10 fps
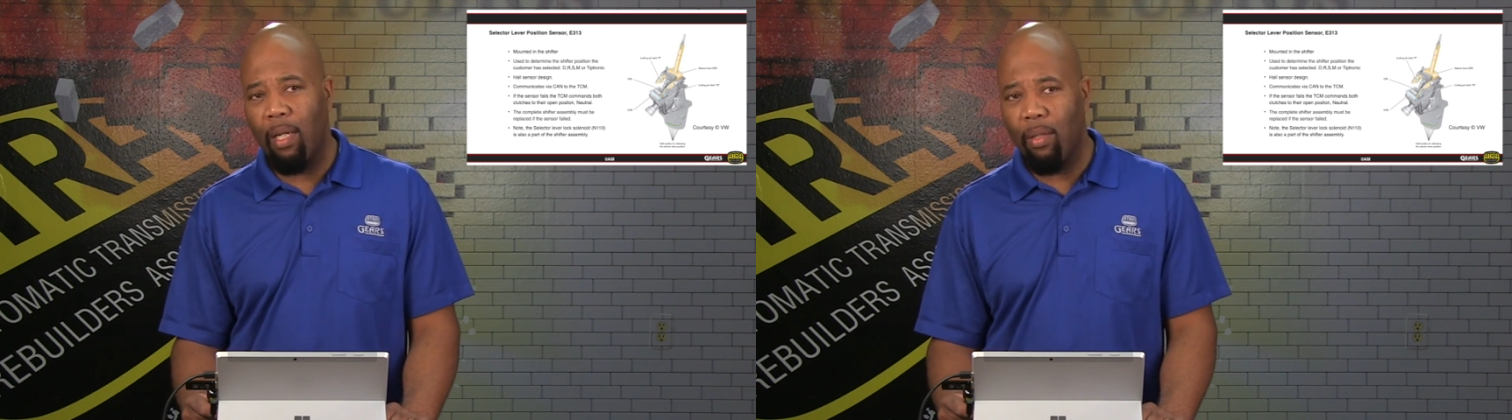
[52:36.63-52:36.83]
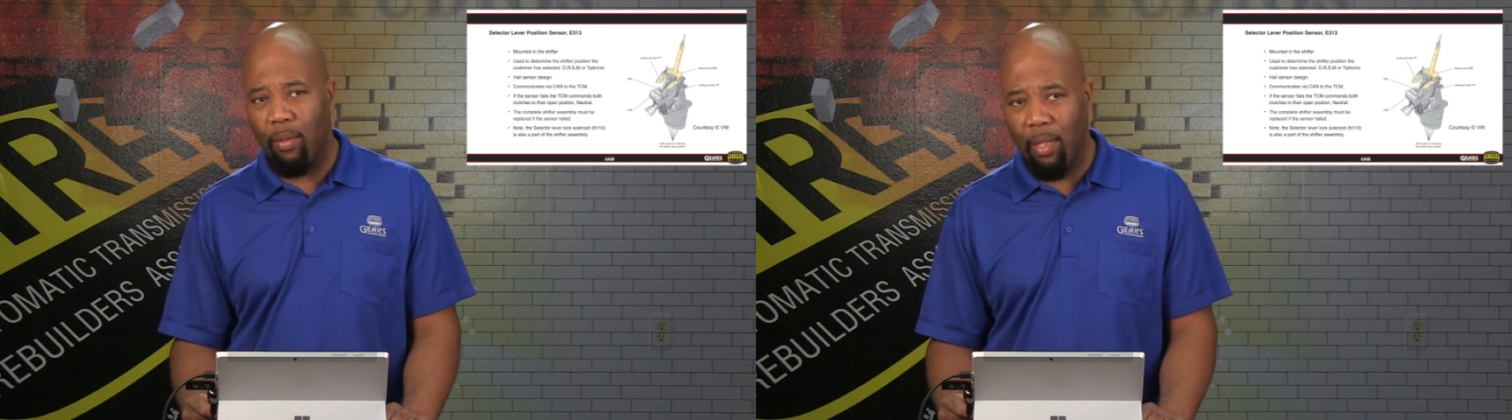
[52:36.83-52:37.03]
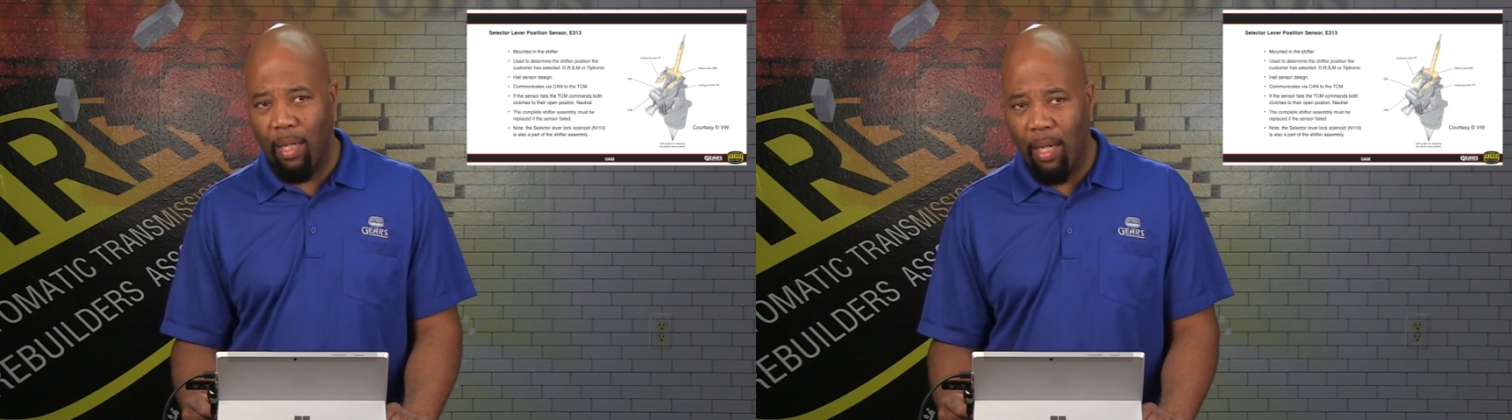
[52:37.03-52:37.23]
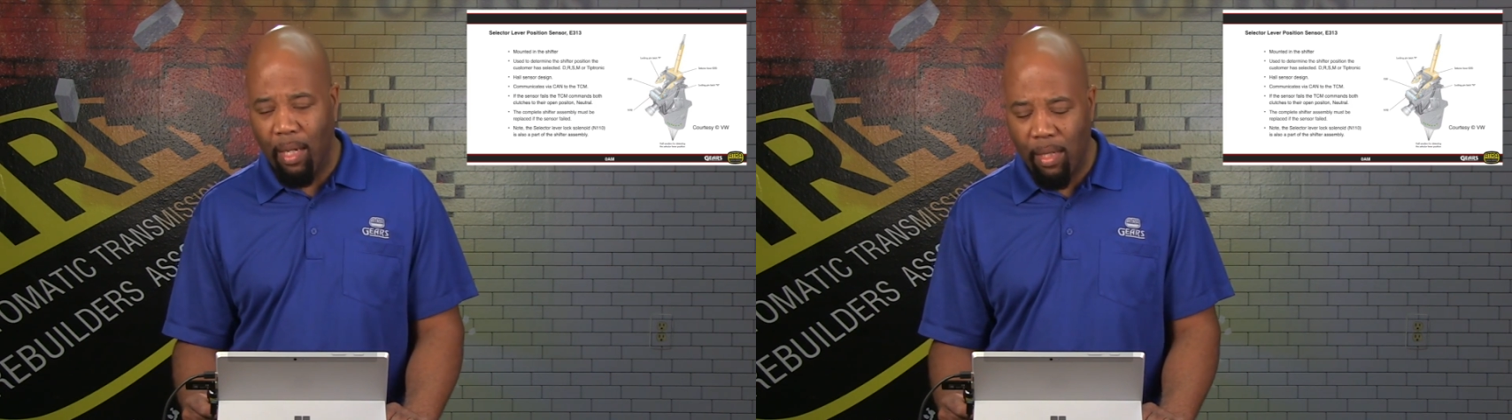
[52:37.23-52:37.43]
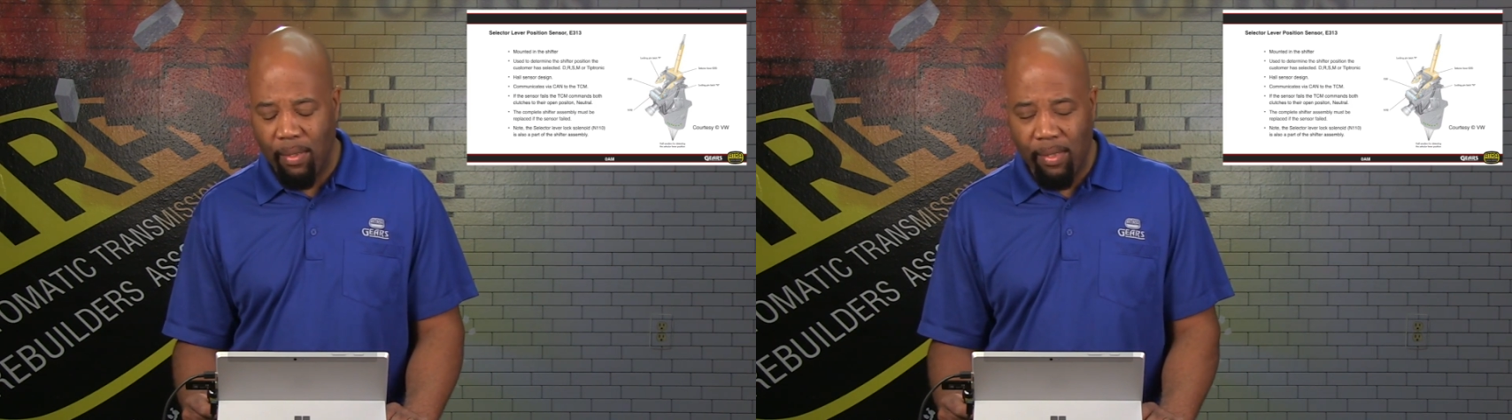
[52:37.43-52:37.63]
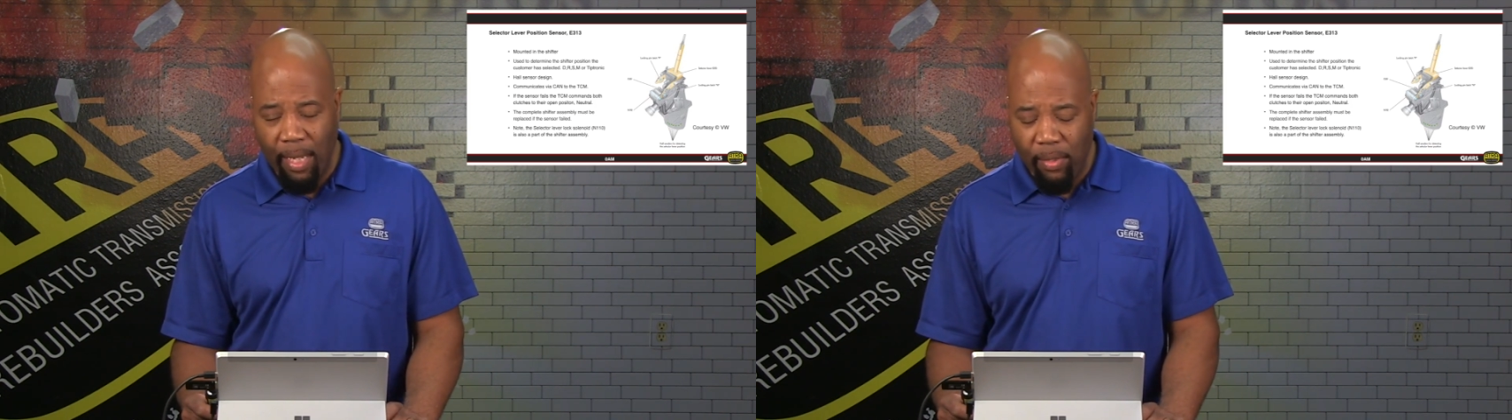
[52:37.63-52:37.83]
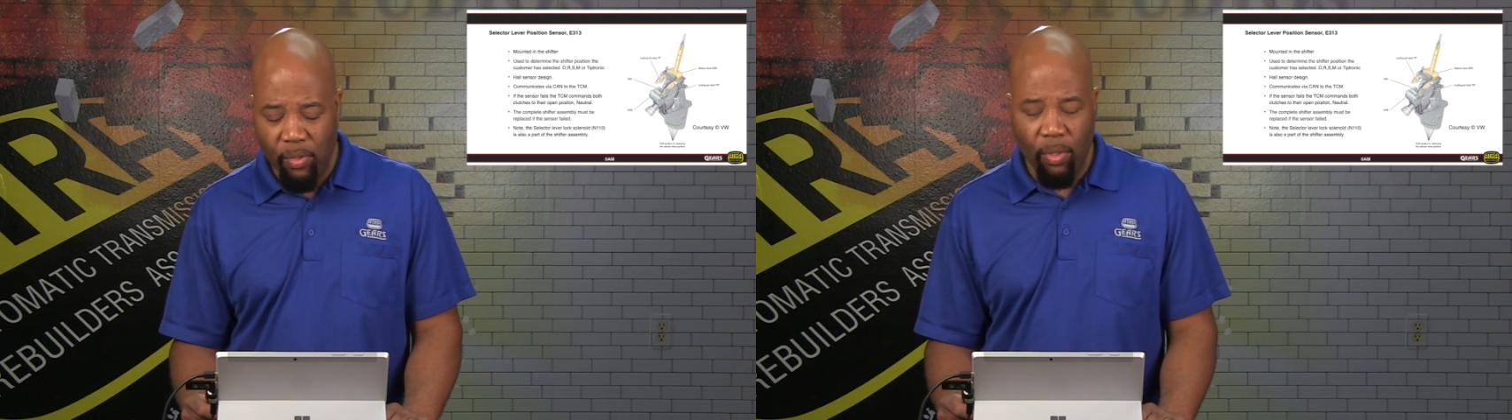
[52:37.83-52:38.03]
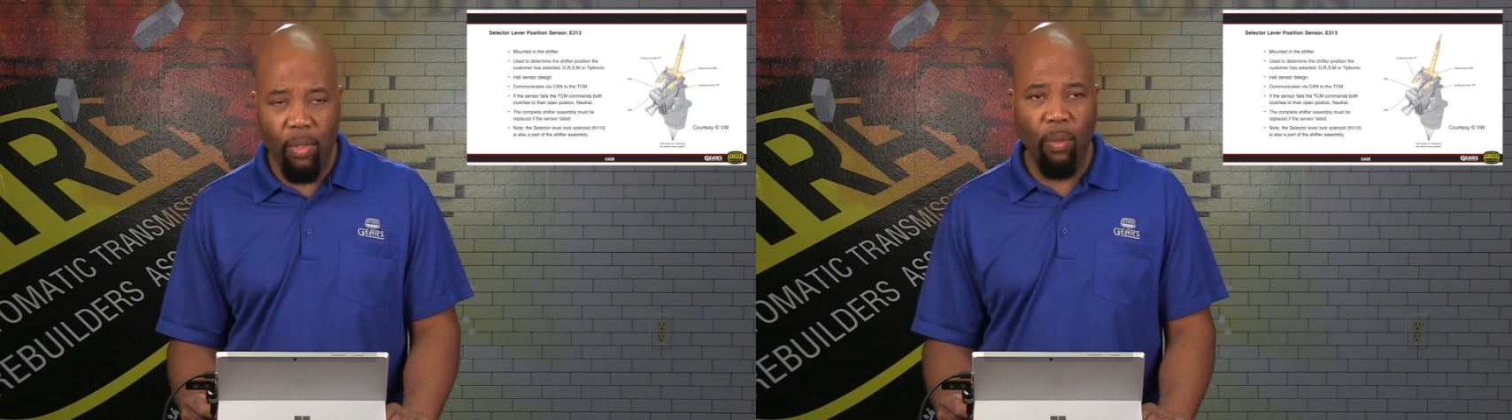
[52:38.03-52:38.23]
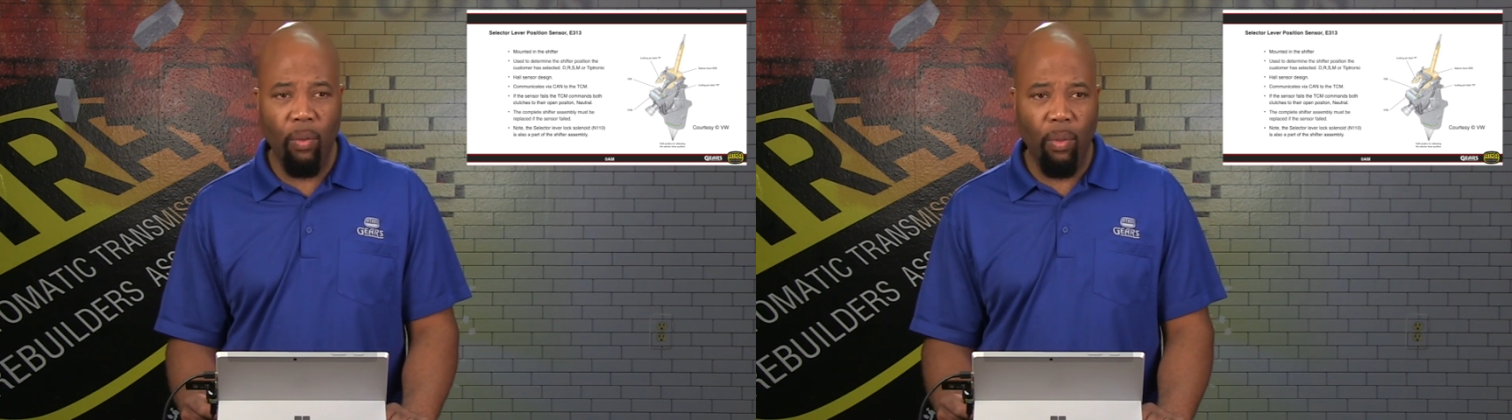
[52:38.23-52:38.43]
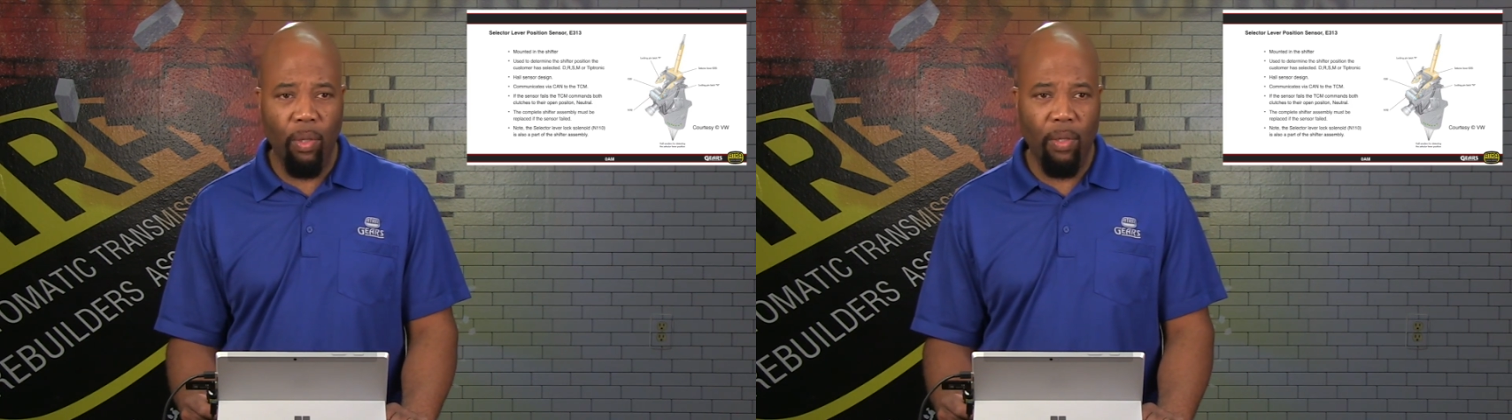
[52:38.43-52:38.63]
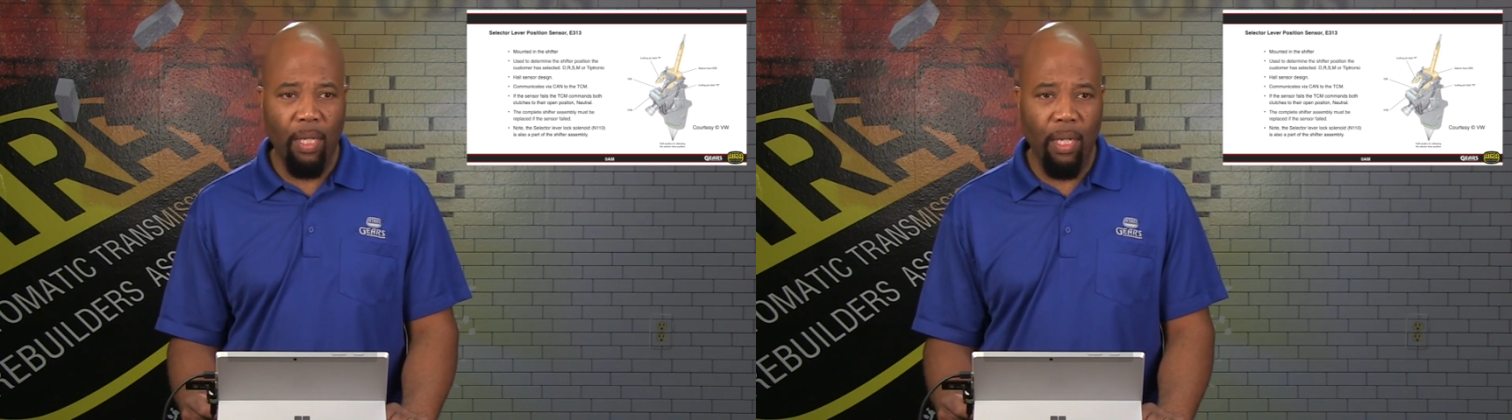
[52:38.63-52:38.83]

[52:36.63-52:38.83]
either the sensor or